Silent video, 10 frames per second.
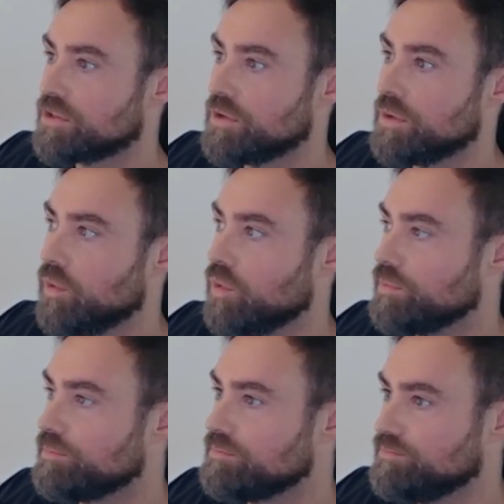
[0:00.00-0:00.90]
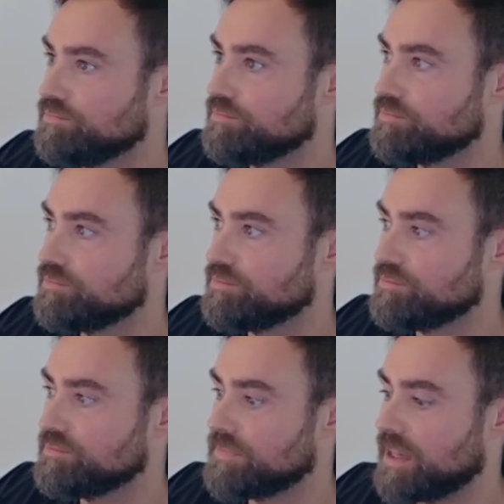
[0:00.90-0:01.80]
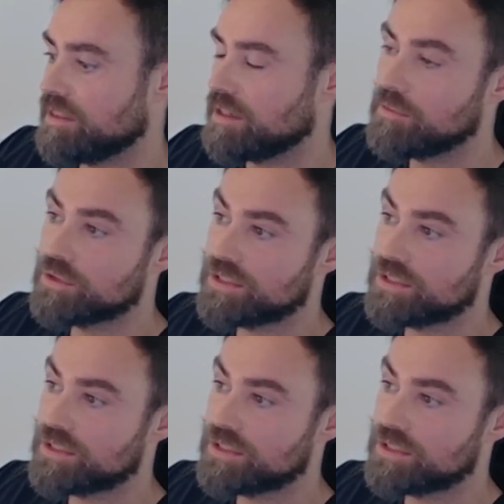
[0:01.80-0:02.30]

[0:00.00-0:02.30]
So I think